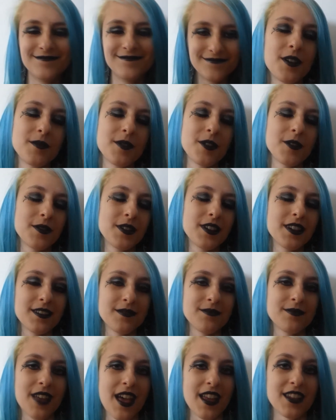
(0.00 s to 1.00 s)
I'm not
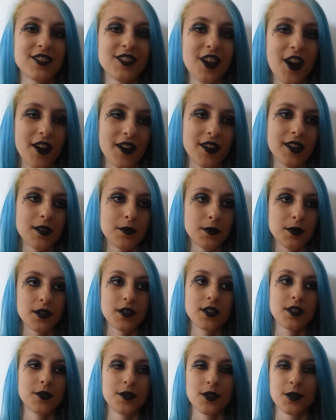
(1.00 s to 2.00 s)
really that dark and
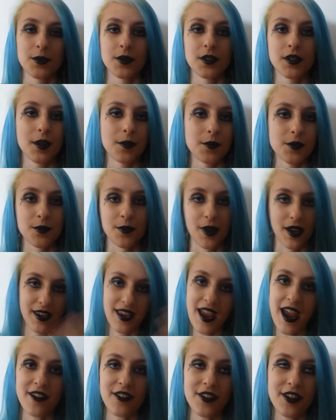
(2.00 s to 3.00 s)
mysterious when it comes to my
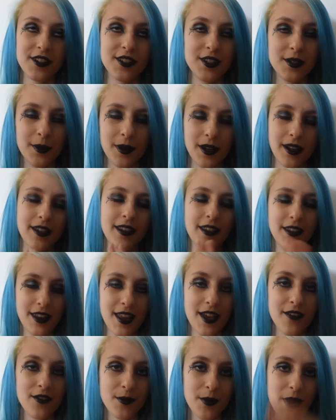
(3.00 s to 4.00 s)
character, but like,
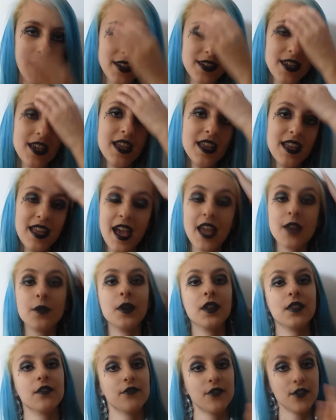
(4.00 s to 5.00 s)
never mind.
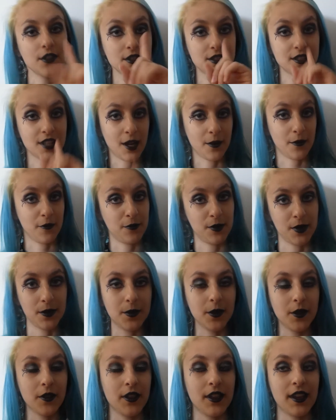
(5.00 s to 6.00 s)
Anyway, the first type of
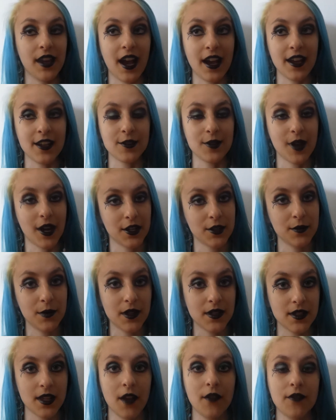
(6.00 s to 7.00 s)
people that I attract to
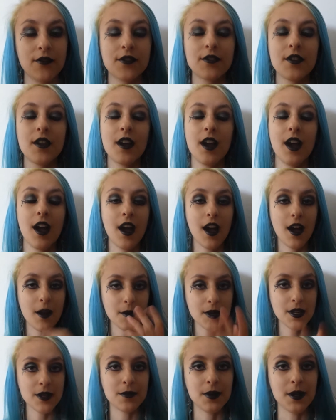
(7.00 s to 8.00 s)
myself are
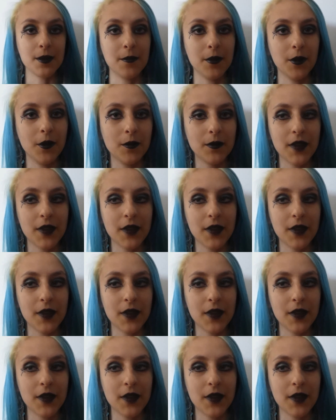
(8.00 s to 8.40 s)
mean people.